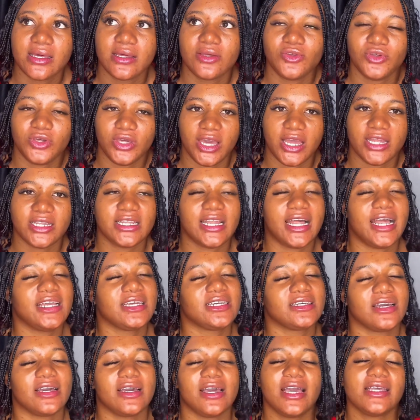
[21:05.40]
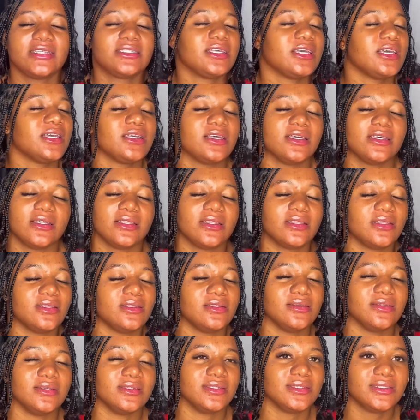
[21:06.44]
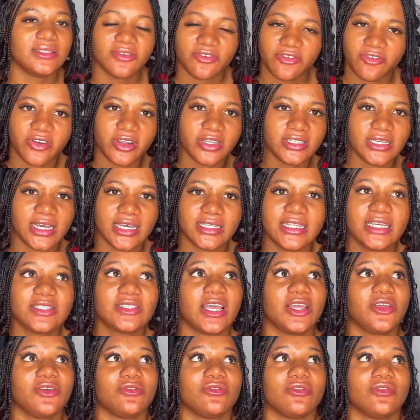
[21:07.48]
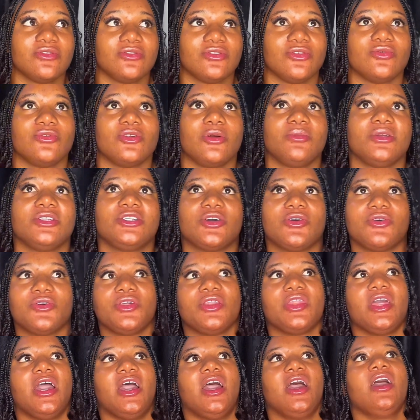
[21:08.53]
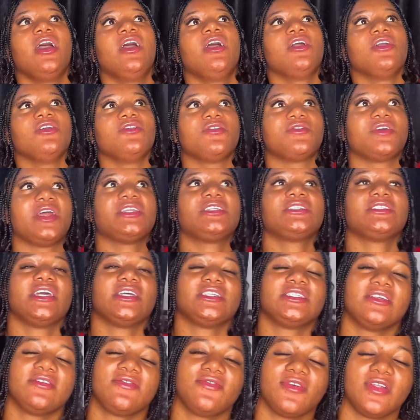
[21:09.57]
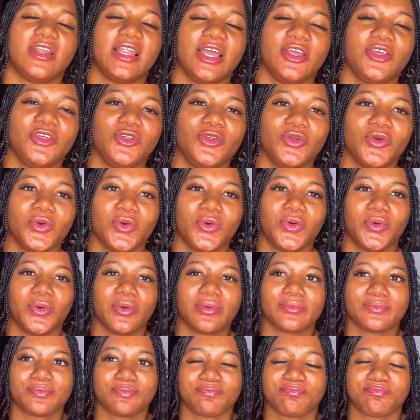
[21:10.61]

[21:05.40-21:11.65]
You get, like, essay is different. And that's why they'll normally tell you that if you're writing essays for like your,